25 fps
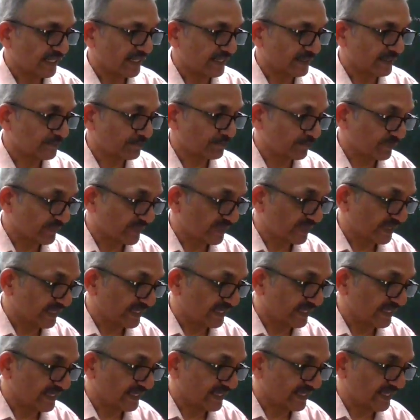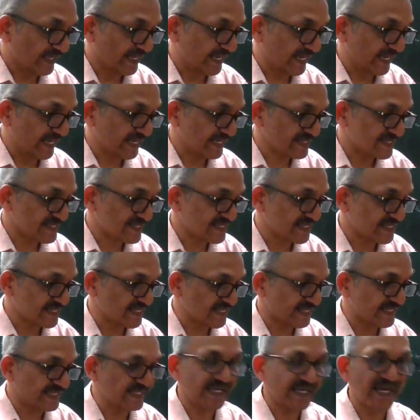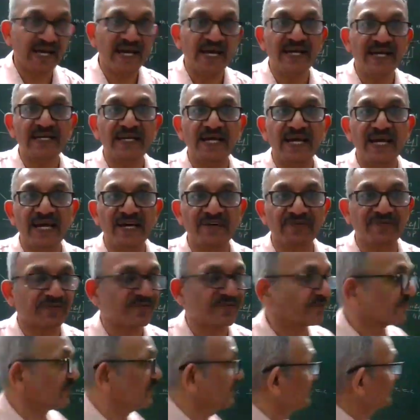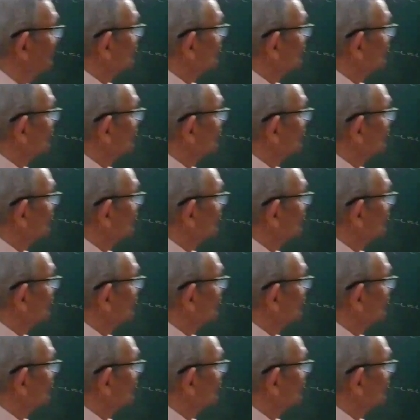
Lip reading: A, C, and F.